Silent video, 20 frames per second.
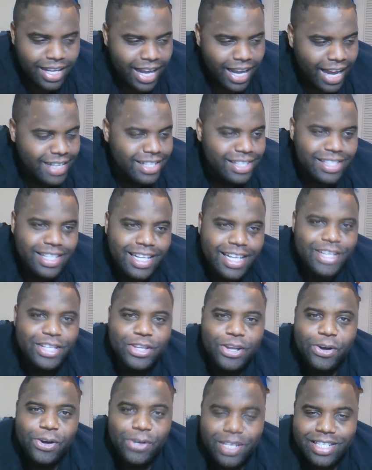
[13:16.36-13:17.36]
I just
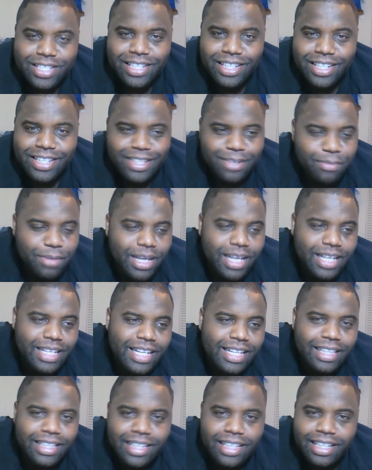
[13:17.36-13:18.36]
didn't notice it. To me, it
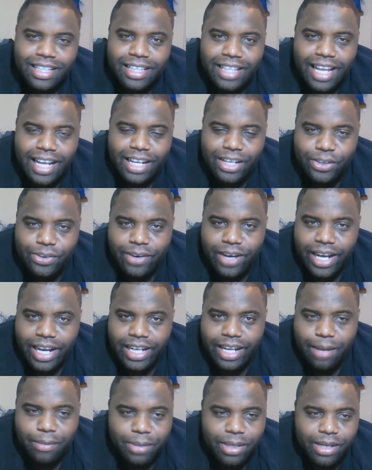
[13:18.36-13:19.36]
didn't look that
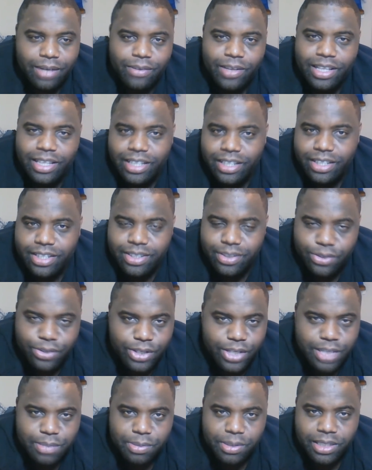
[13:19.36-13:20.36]
great. I mean, it looked
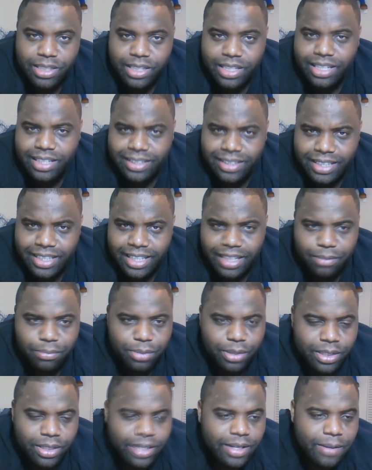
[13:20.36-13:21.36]
crisp, it looked clean,
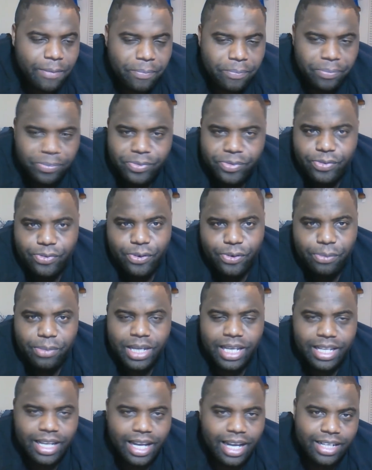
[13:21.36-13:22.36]
but for
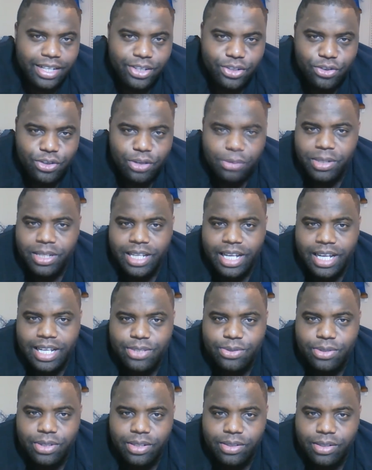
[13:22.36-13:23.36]
me, I could attribute
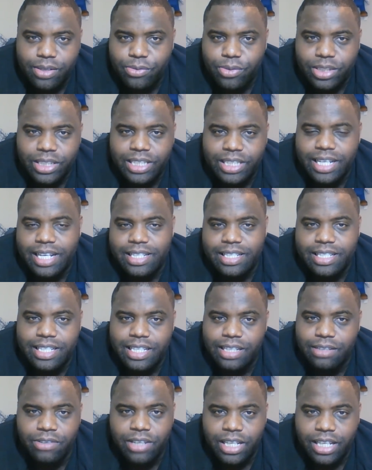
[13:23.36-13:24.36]
that to a, a really nice
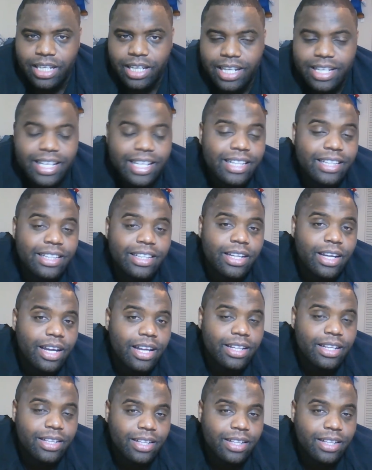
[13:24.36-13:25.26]
TV. It didn't look